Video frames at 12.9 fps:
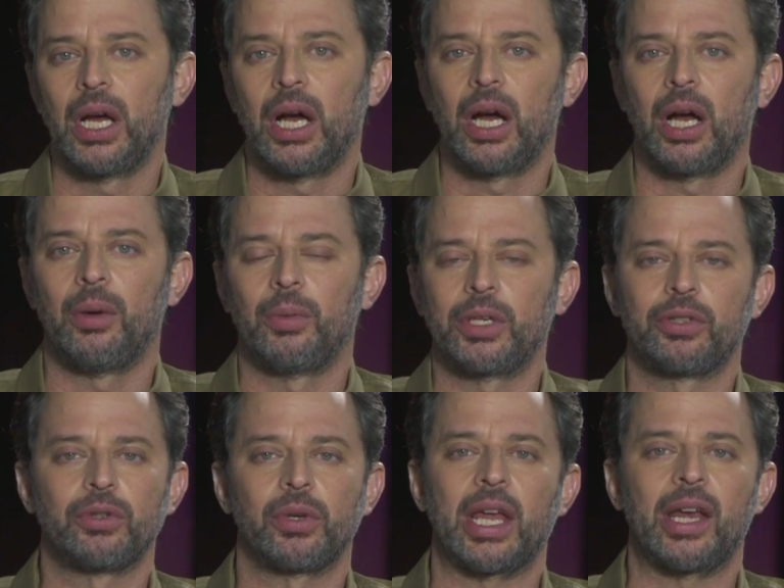When you're
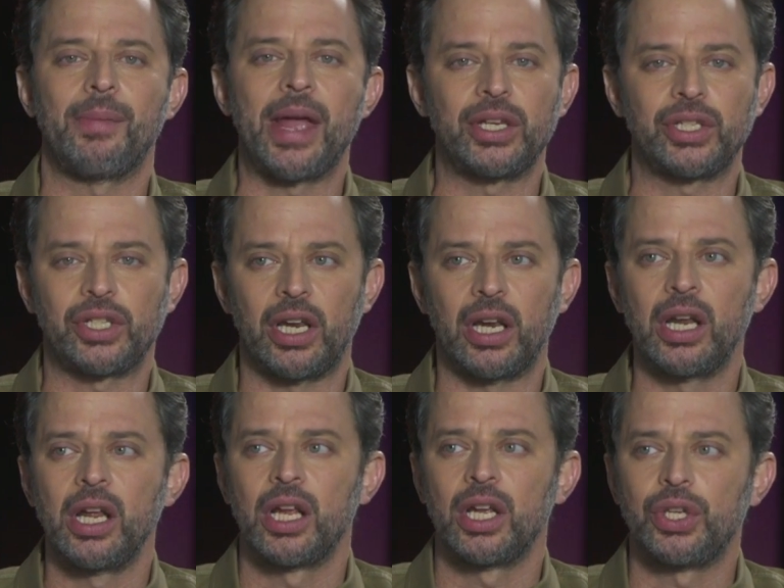doing animation,
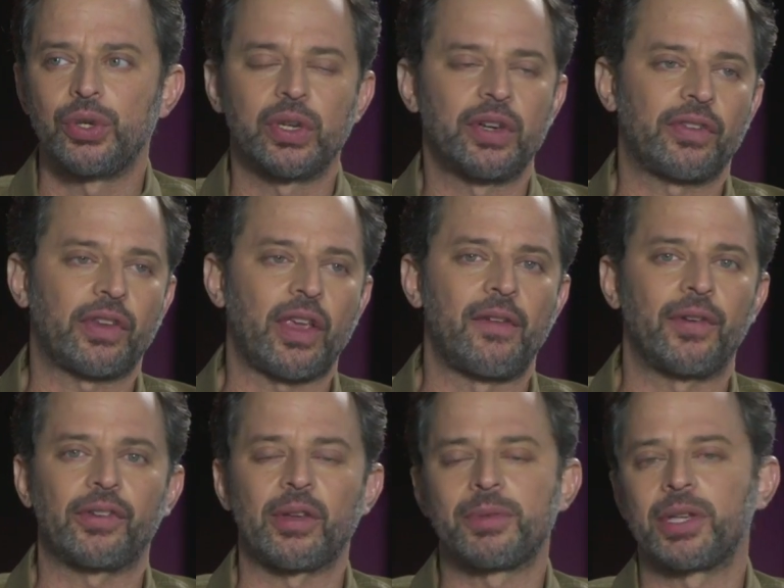you can discover
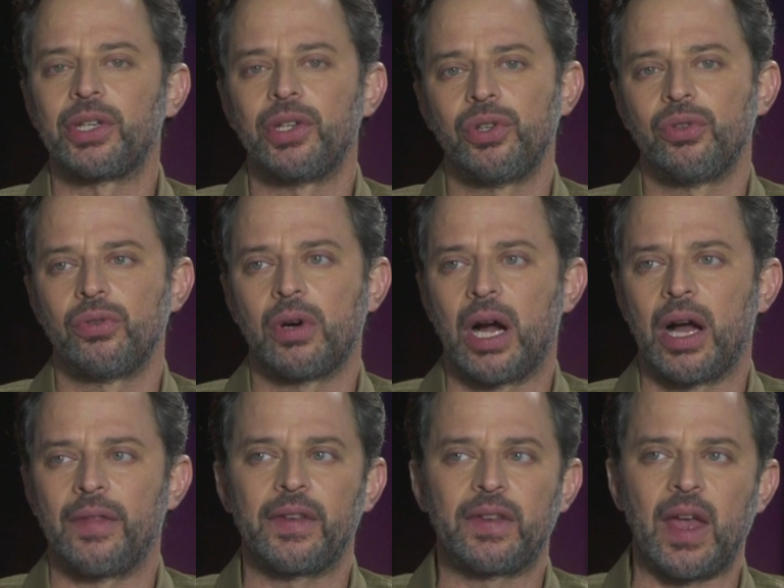something new
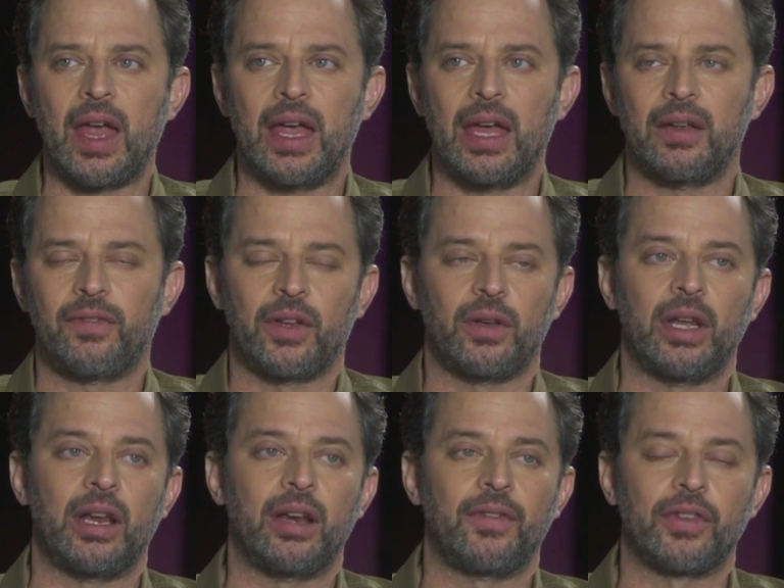on the day, and
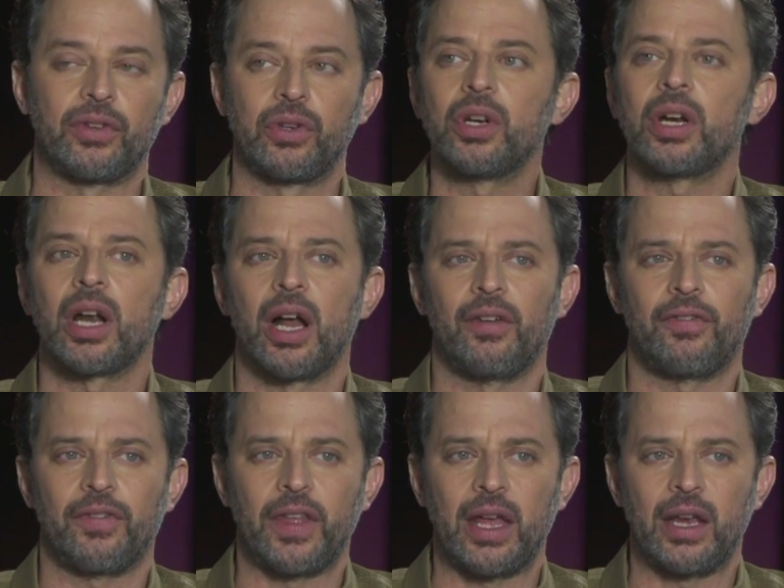if it's good enough,
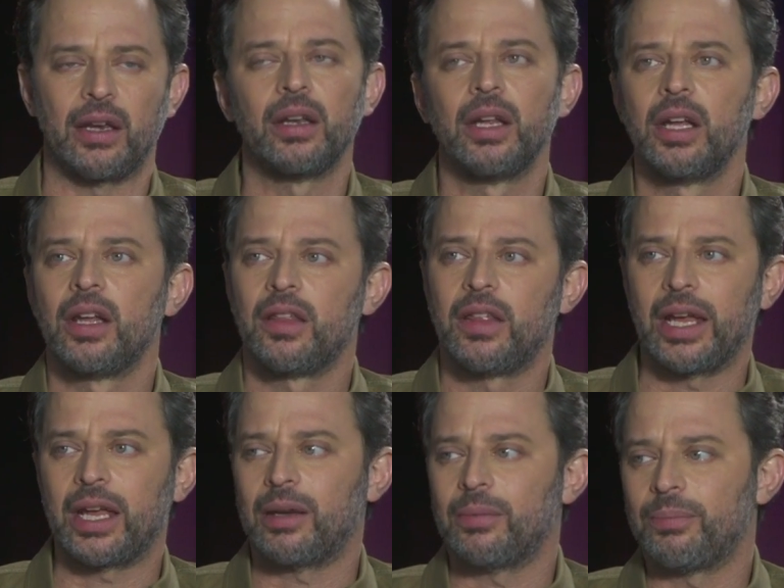then they
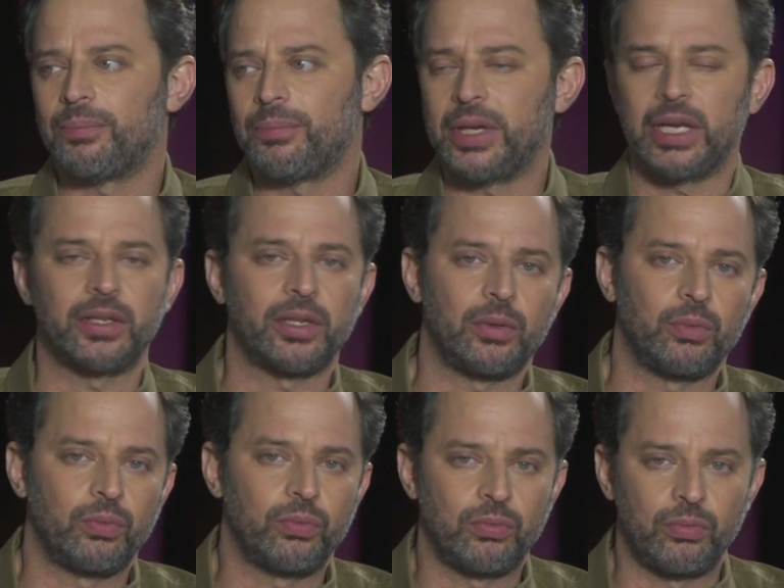can begin to
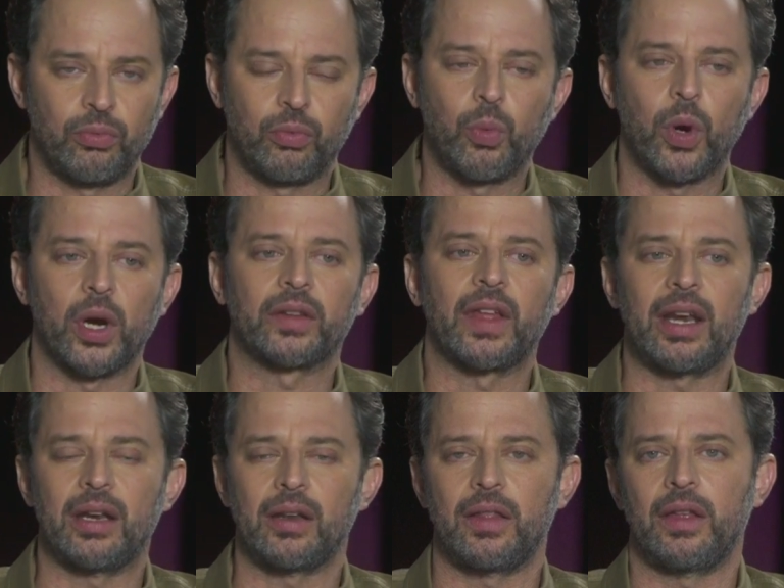work that
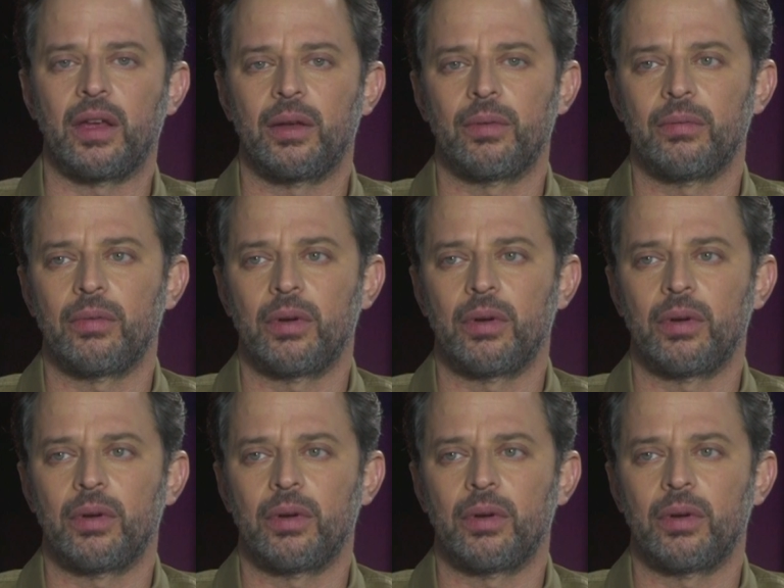into the